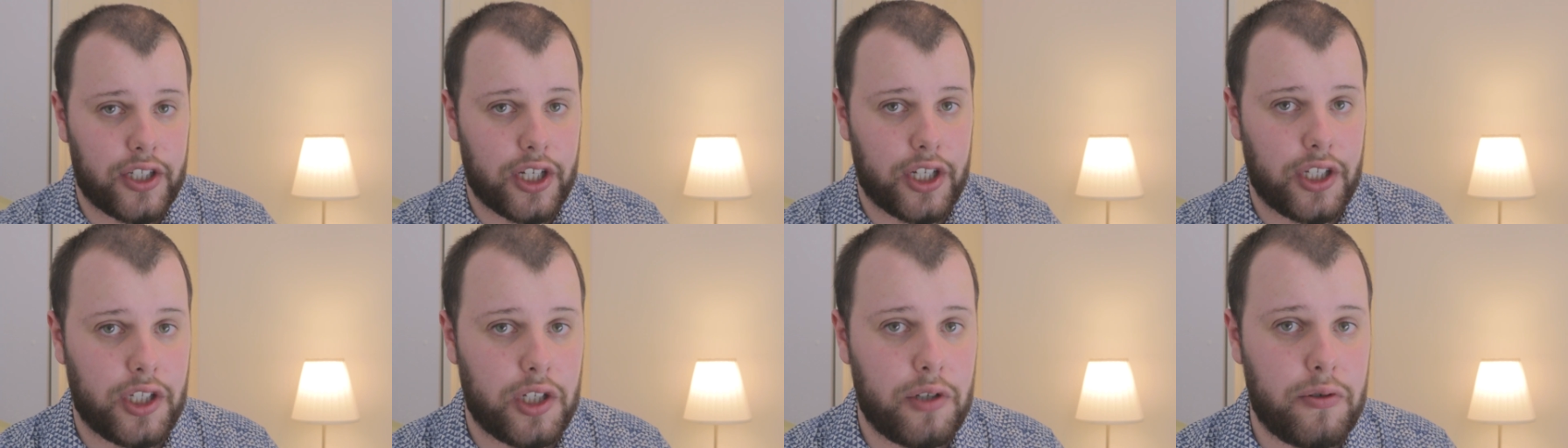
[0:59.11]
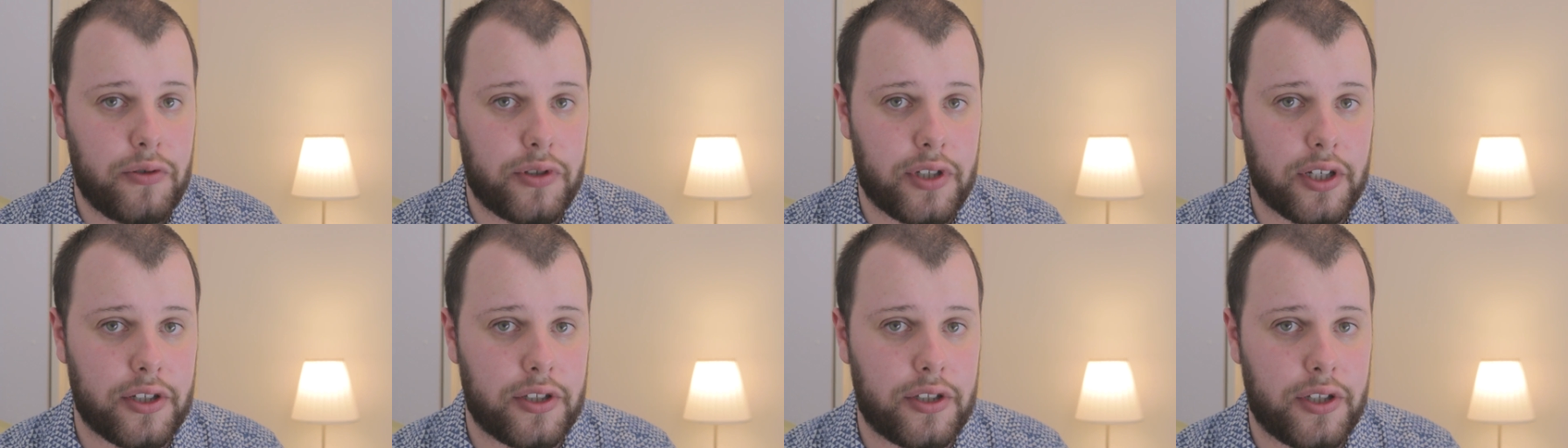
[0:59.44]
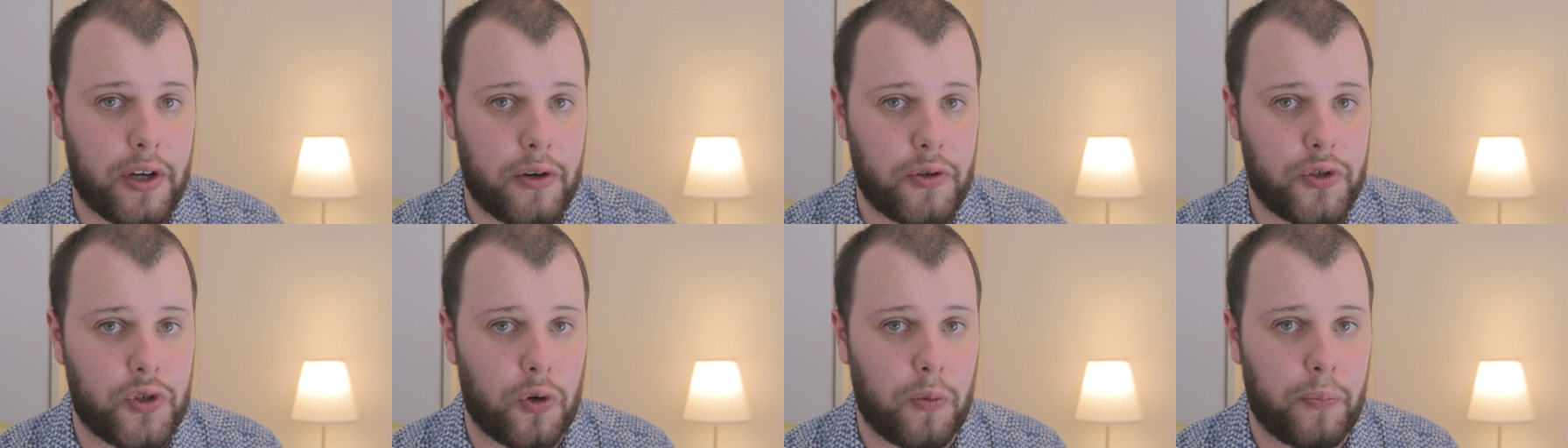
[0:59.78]
to use a
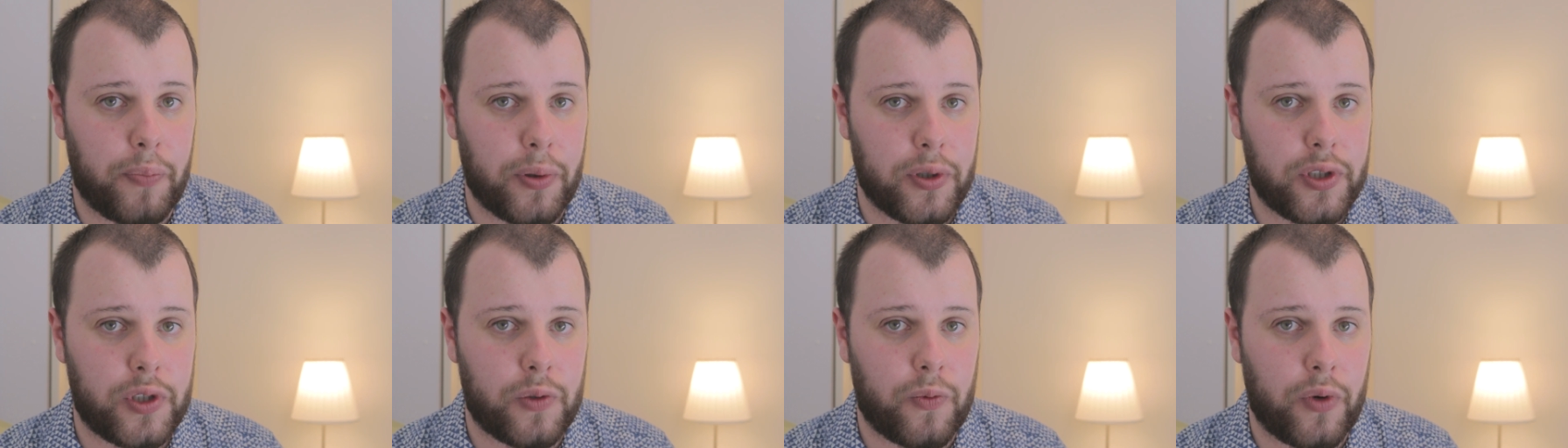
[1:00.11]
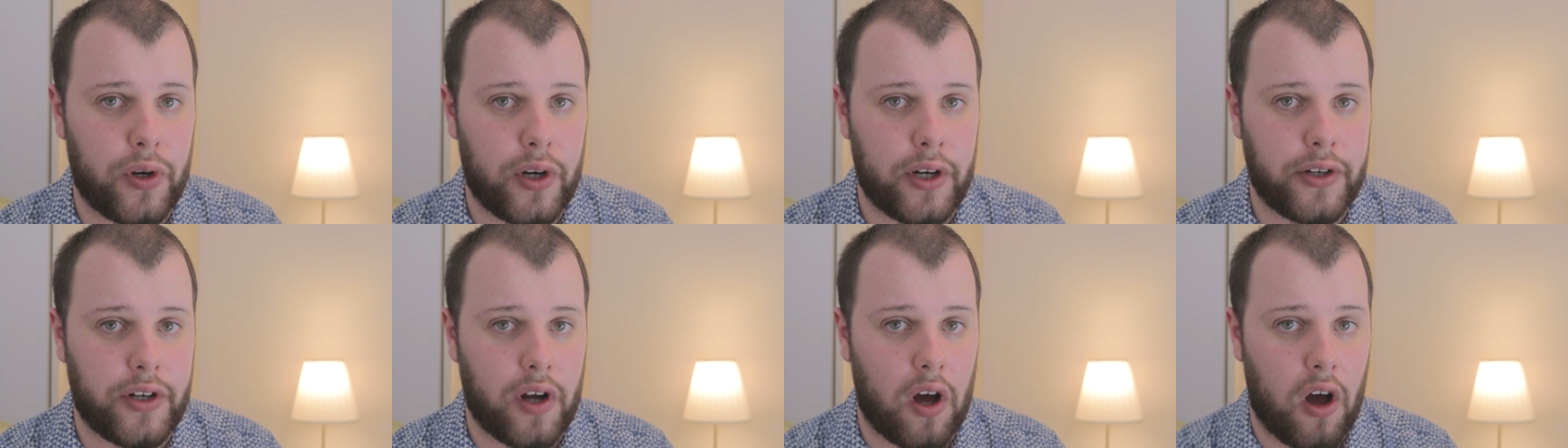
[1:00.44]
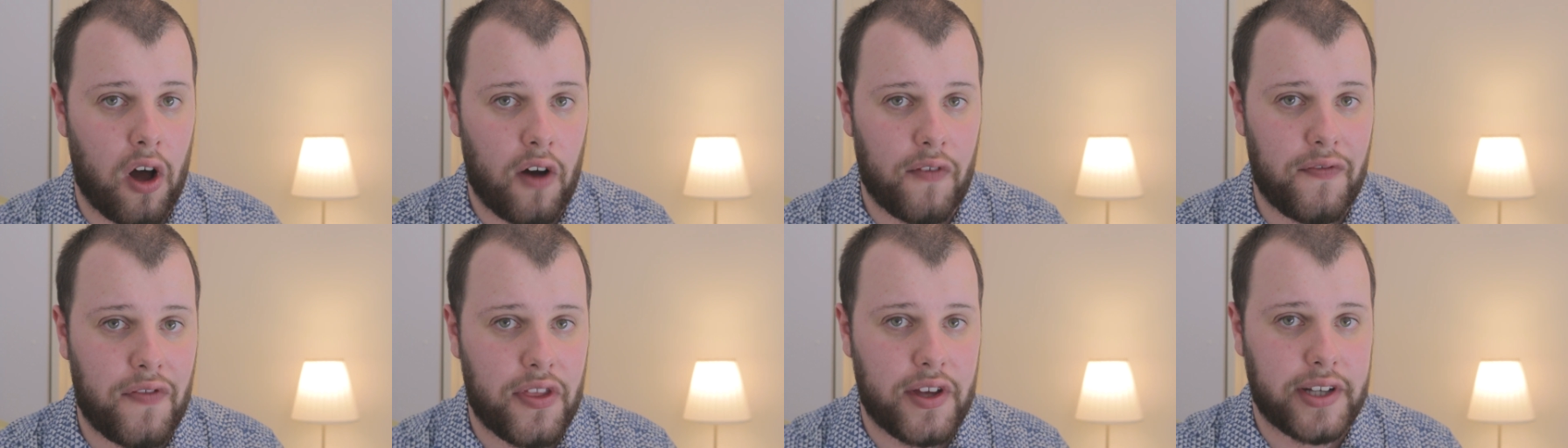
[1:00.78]
social buzzword
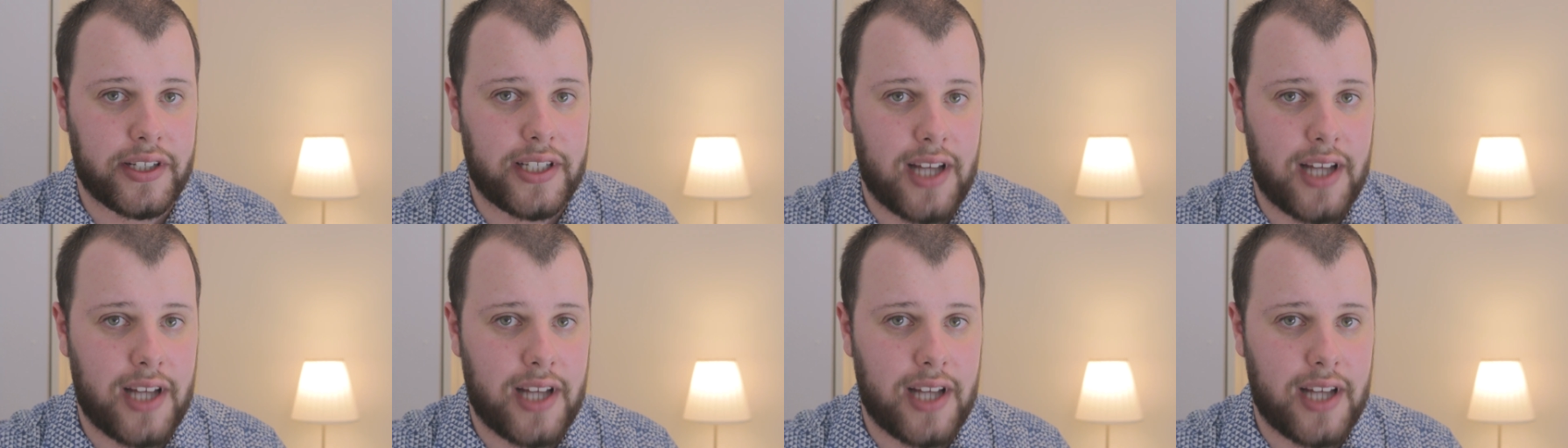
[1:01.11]
of the